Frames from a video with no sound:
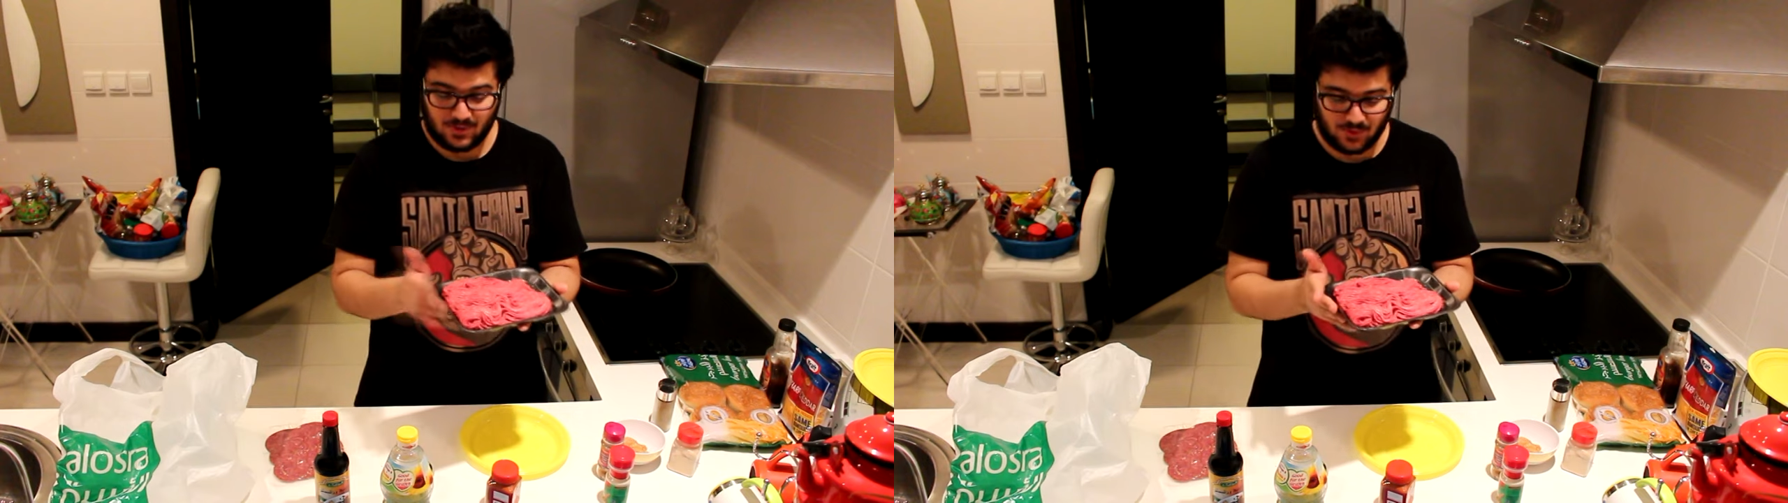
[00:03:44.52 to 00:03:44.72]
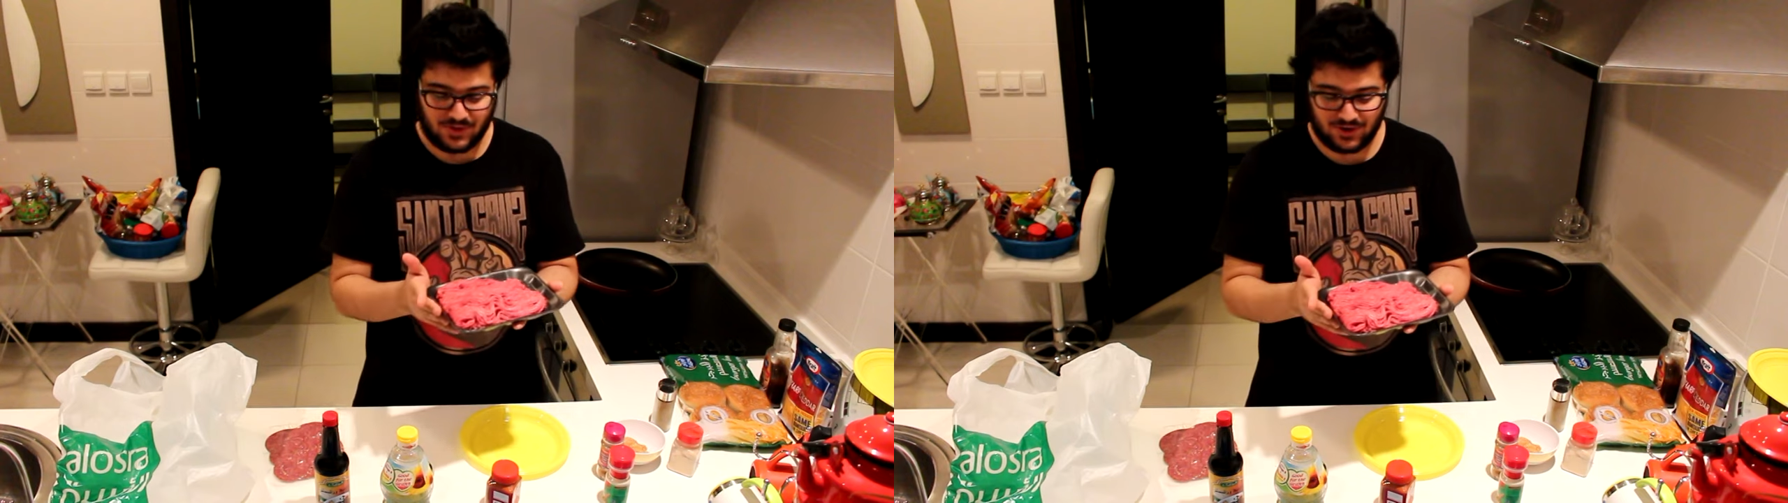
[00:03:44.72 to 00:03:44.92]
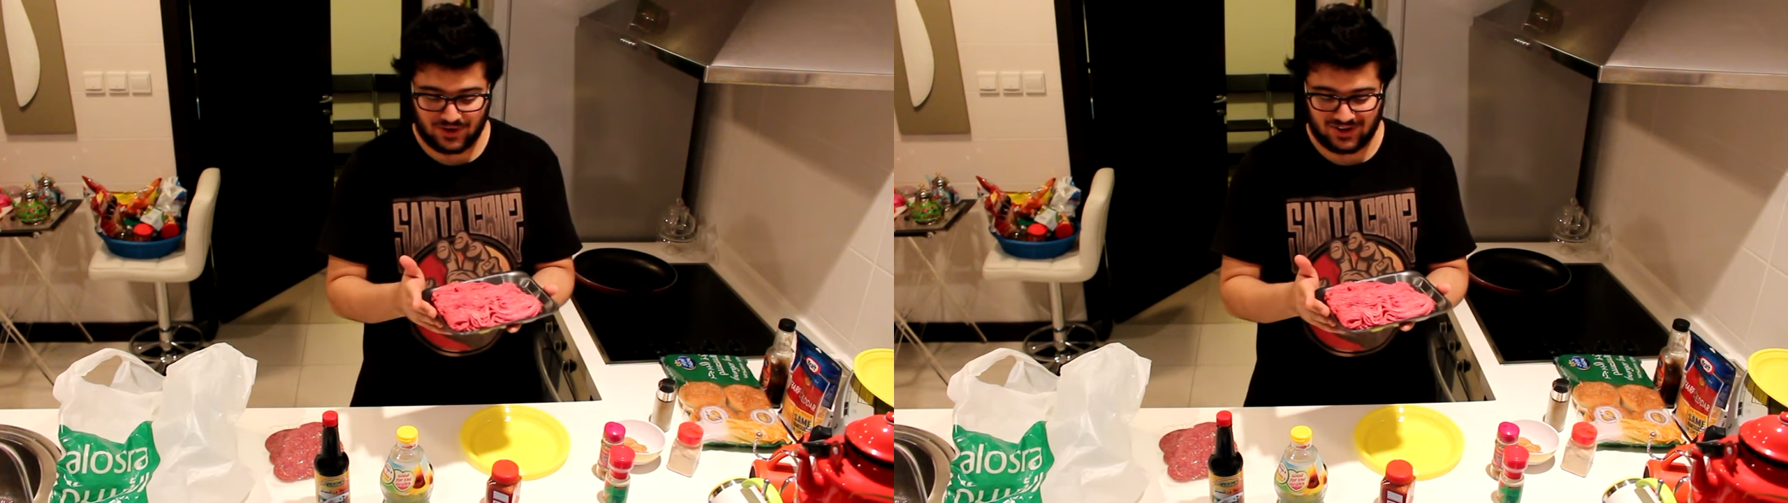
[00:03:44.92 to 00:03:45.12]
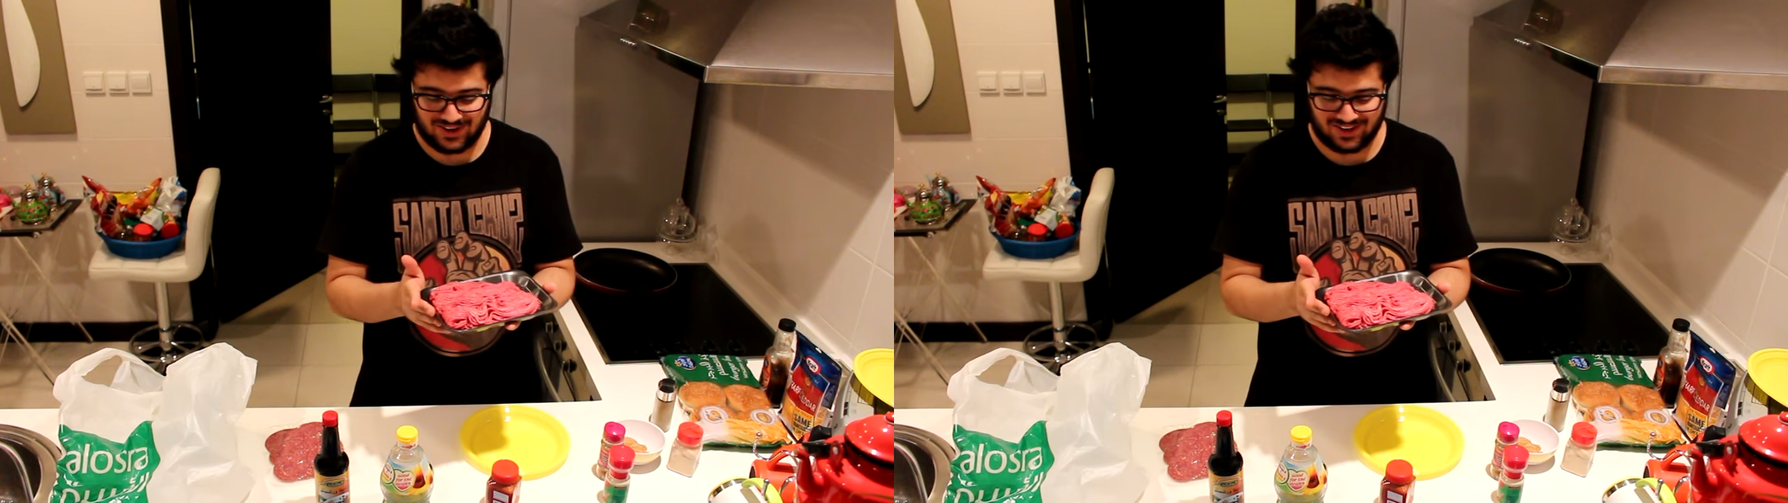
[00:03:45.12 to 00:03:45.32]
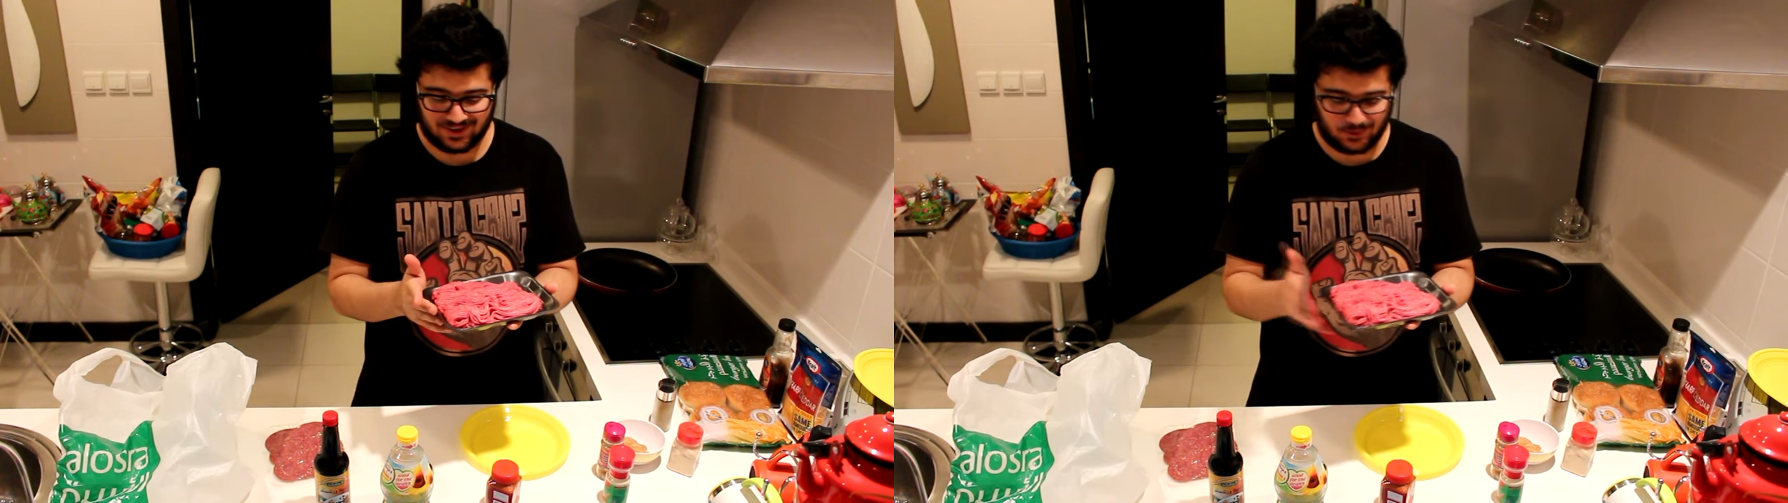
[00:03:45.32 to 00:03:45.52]
with your
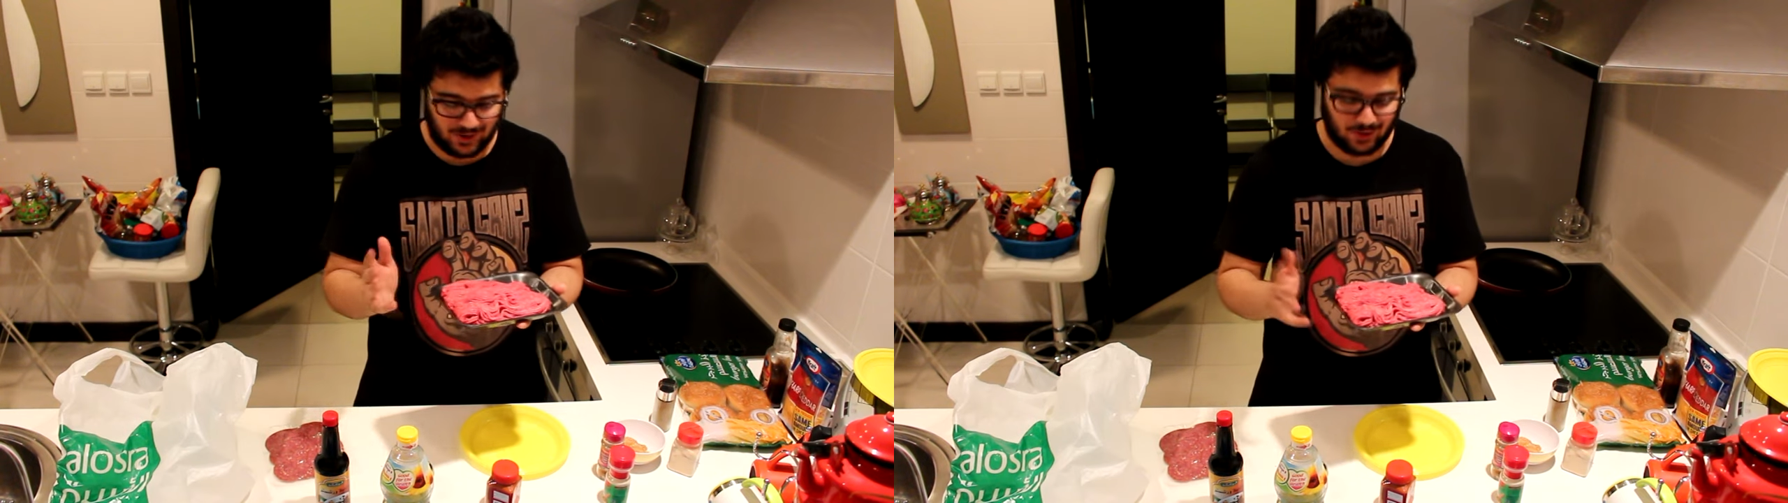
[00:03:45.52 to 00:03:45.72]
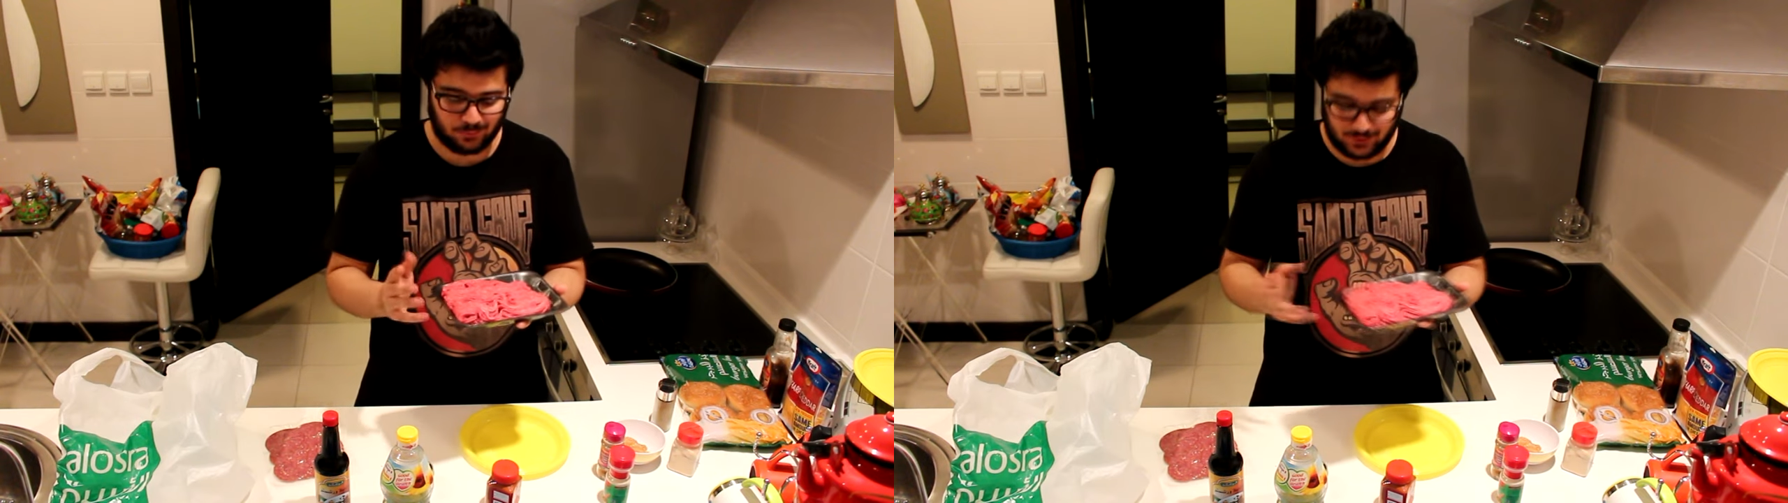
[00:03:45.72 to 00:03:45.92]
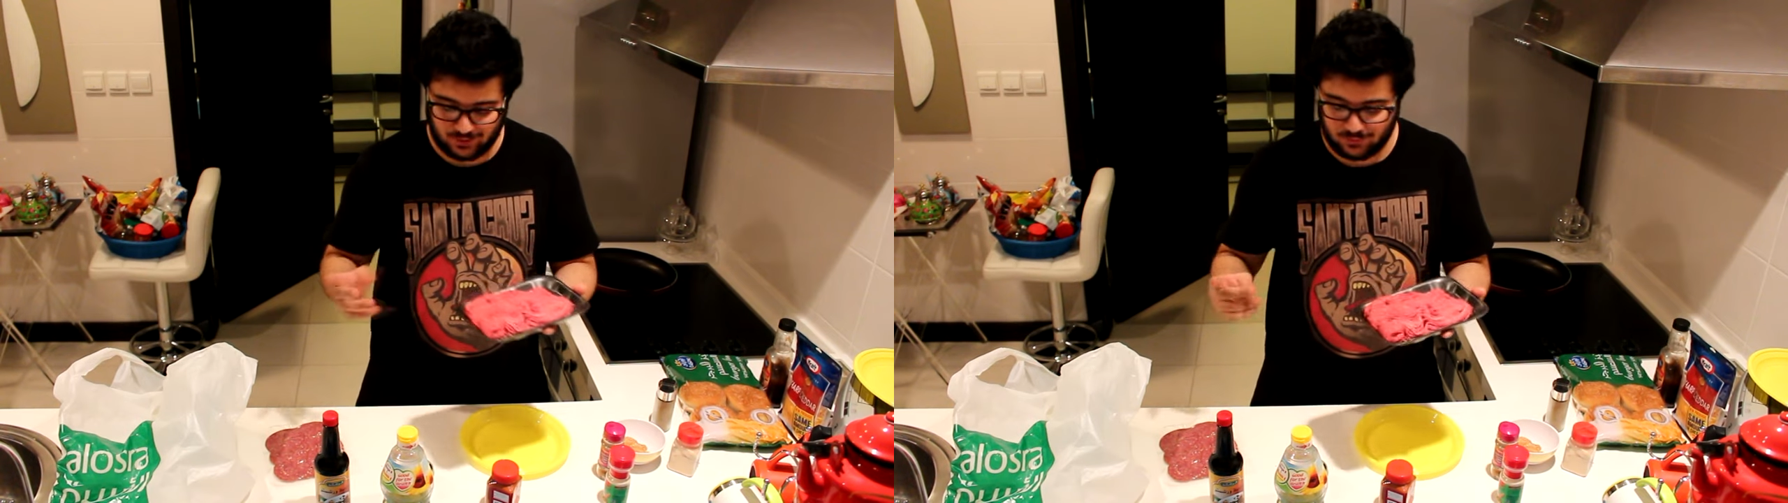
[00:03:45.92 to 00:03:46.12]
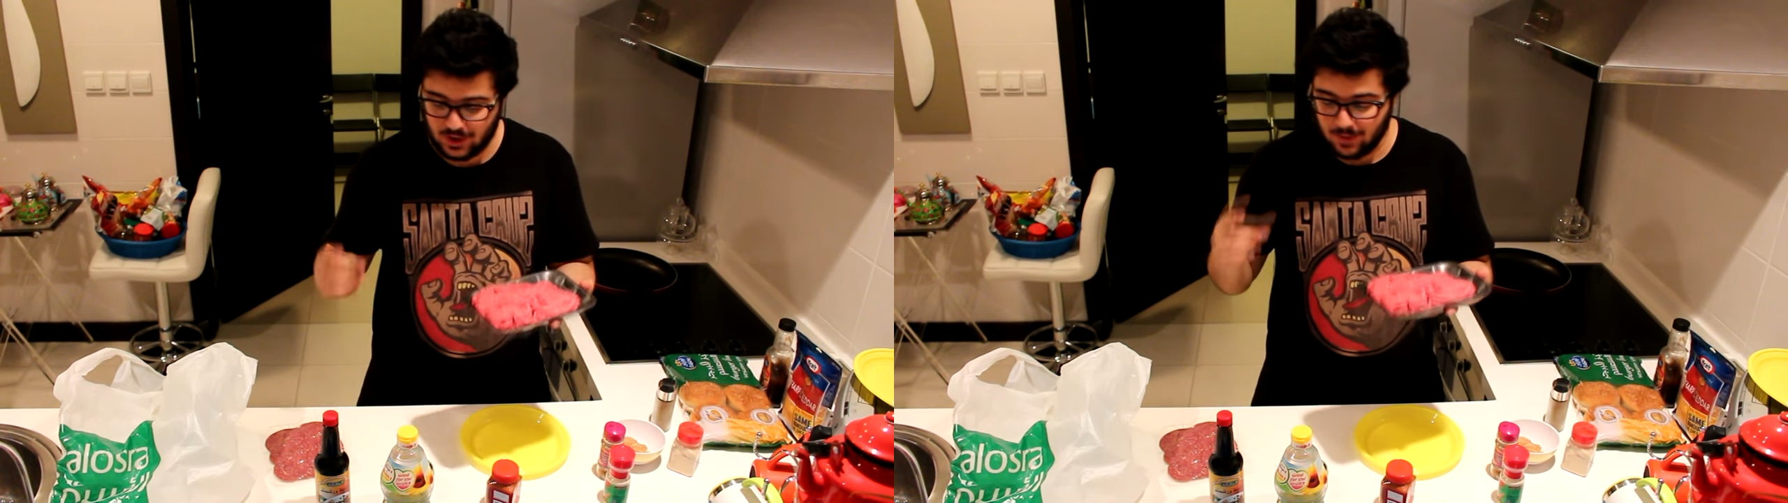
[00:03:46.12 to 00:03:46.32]
ground beef,